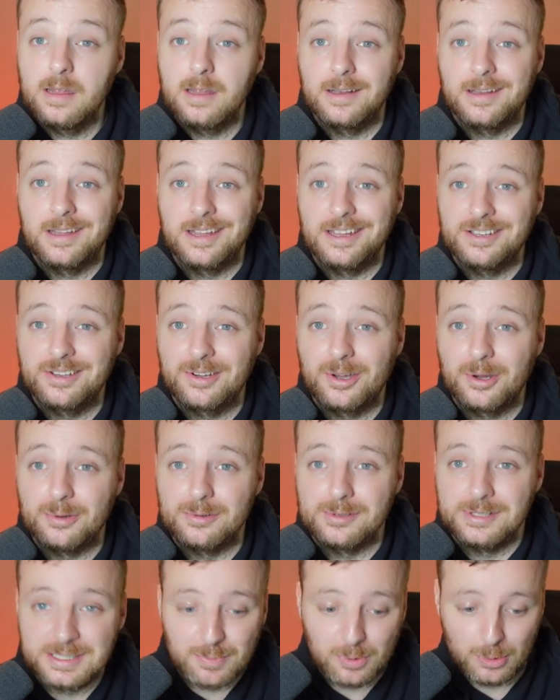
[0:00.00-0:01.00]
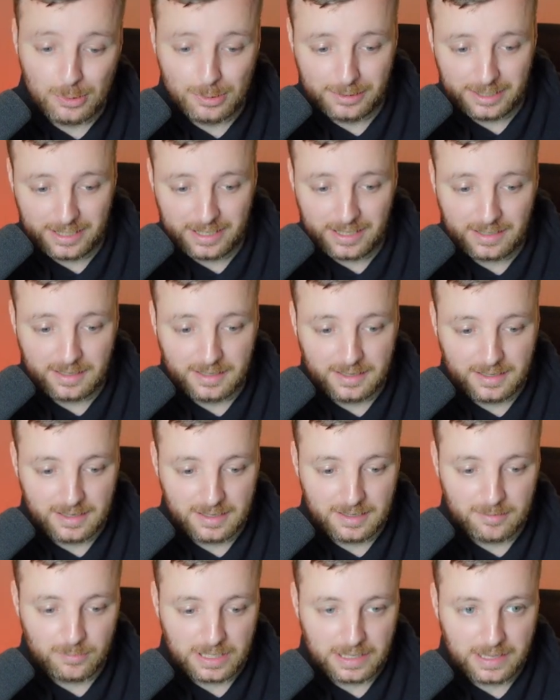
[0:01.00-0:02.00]
There you go, pulled it in,
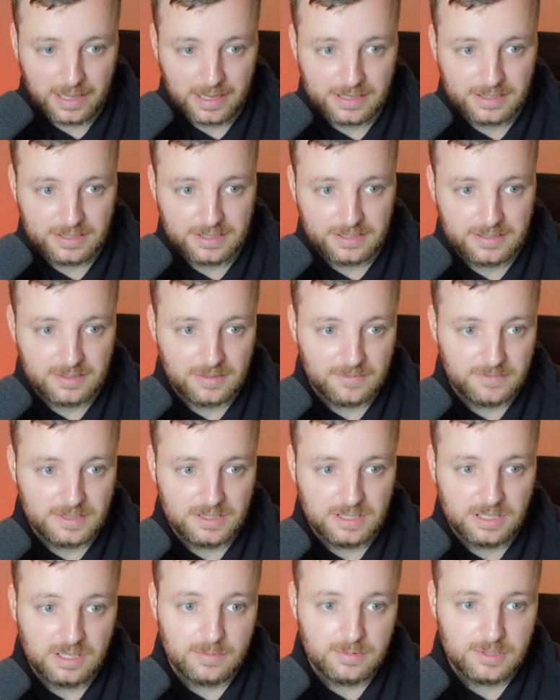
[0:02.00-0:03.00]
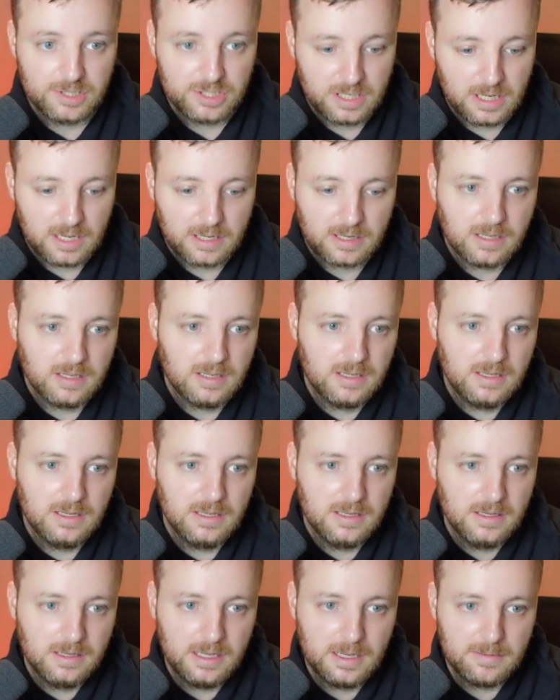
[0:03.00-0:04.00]
and we can just obviously double check.
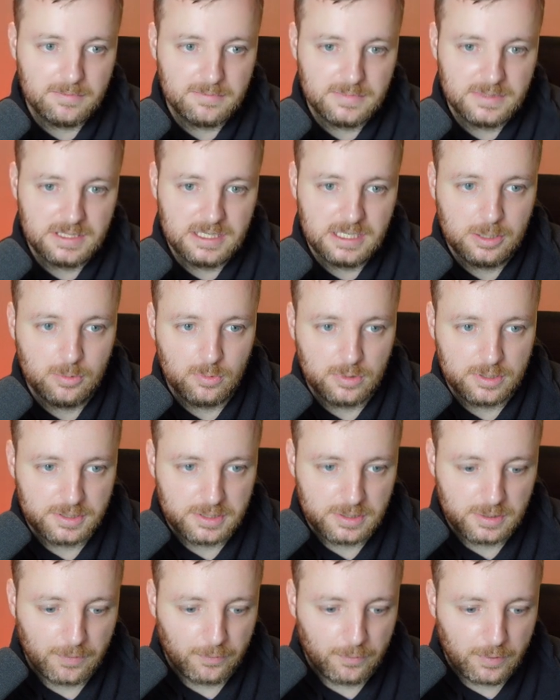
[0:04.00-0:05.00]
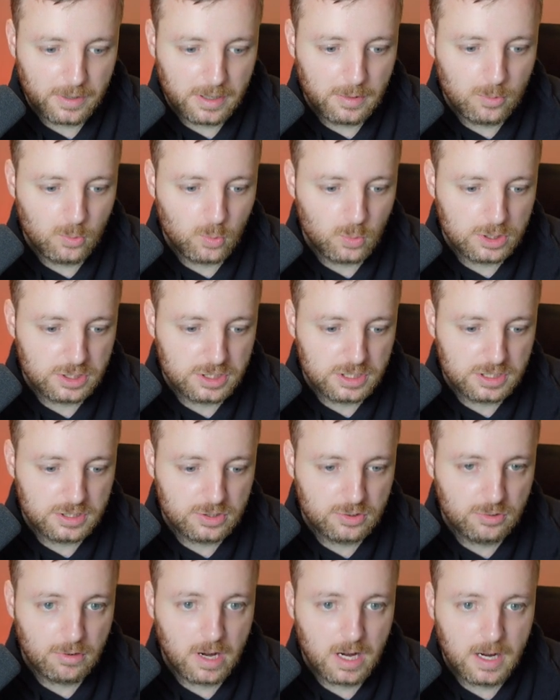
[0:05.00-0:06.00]
Yep, T123, which is
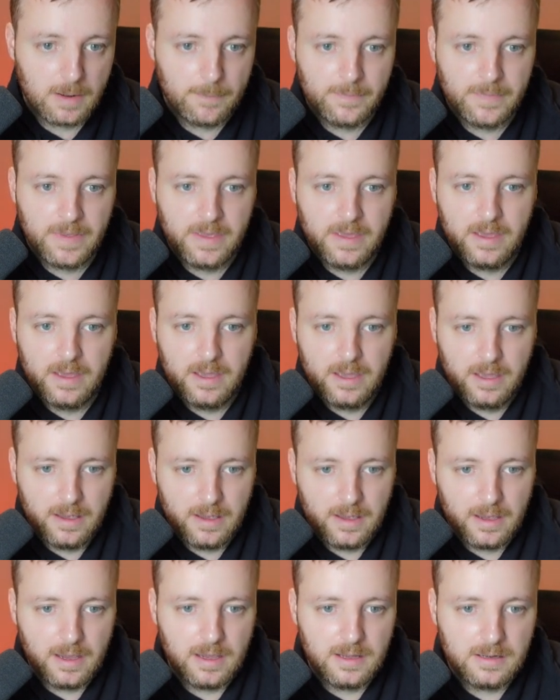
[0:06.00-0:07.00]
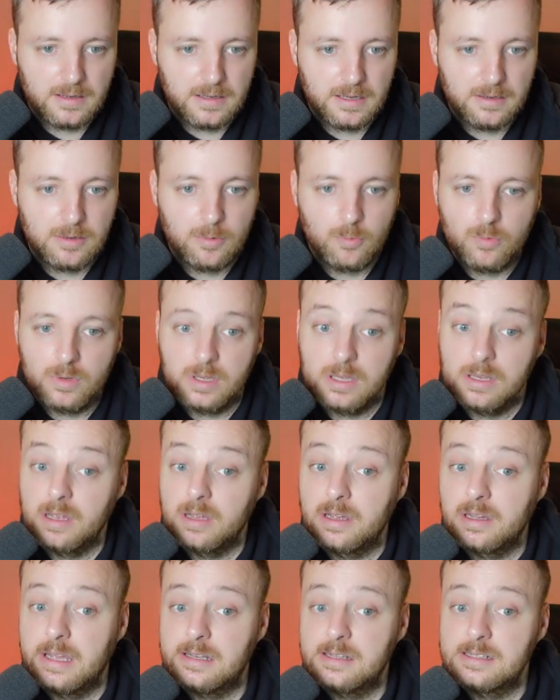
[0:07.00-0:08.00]
great. And then we
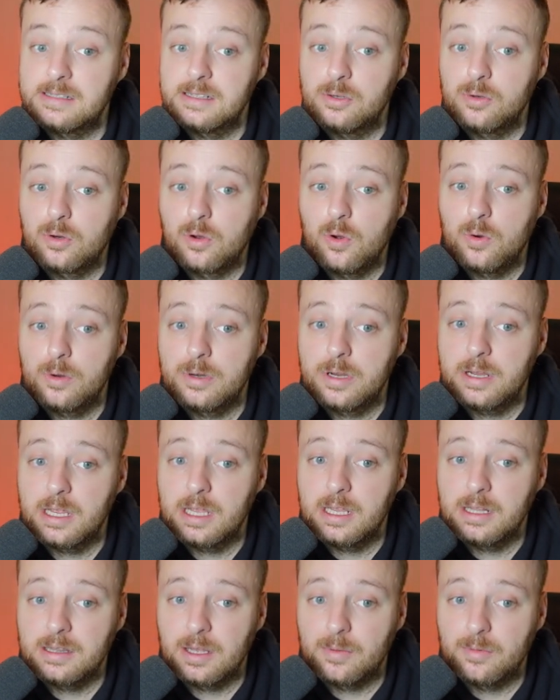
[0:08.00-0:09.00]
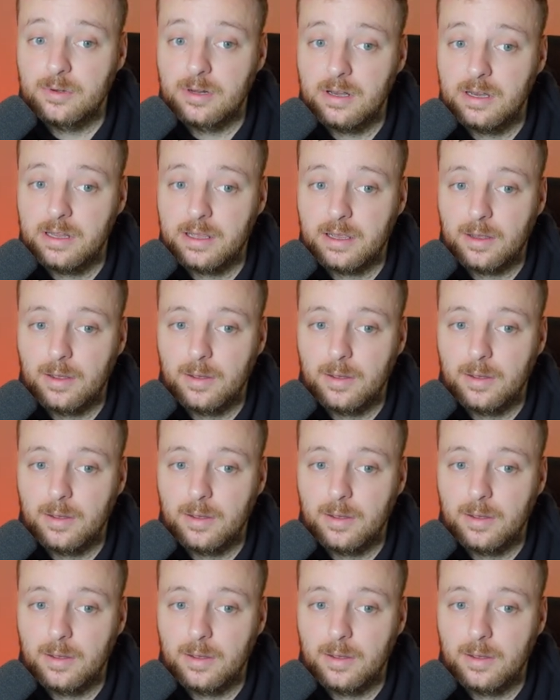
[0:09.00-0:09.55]
hit this little corner here, double click,